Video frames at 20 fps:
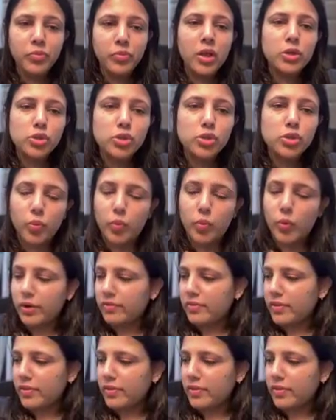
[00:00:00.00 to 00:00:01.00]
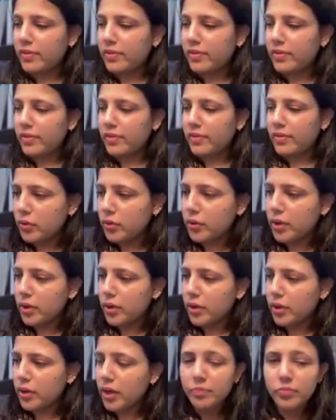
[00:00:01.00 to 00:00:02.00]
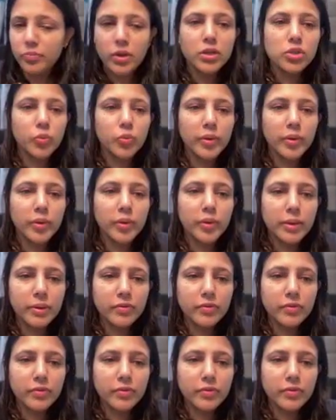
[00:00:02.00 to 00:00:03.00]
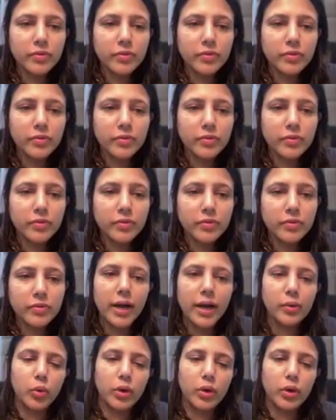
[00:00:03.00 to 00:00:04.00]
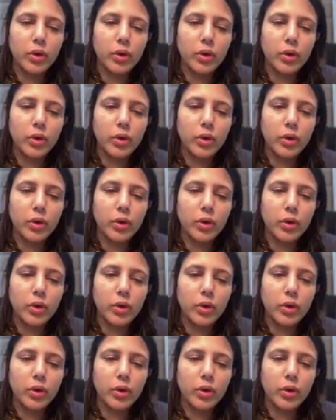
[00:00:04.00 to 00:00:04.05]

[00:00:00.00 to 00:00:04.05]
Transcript: So what we'll be doing today? So we'll be first of all looking at what